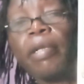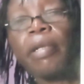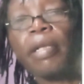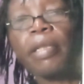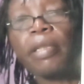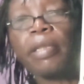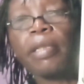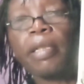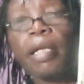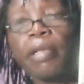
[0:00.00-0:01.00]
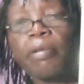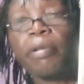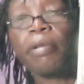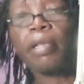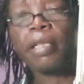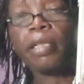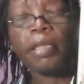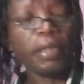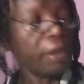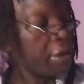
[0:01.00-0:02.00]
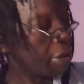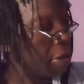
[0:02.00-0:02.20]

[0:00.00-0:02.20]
Right? And you don't need this,